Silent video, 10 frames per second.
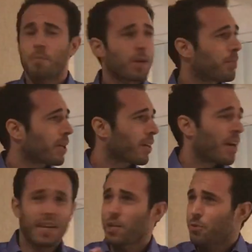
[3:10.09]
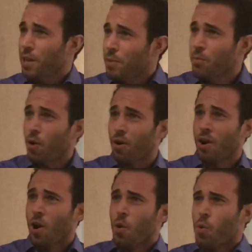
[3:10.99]
Ming Ming, can you tell me more?
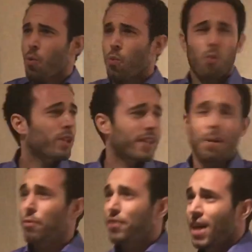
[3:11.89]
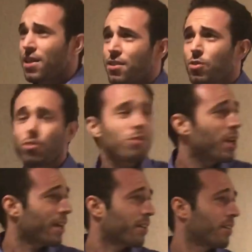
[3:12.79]
What type of guys do
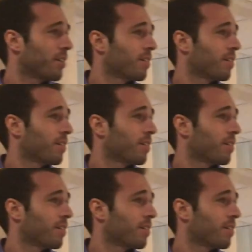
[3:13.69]
you like?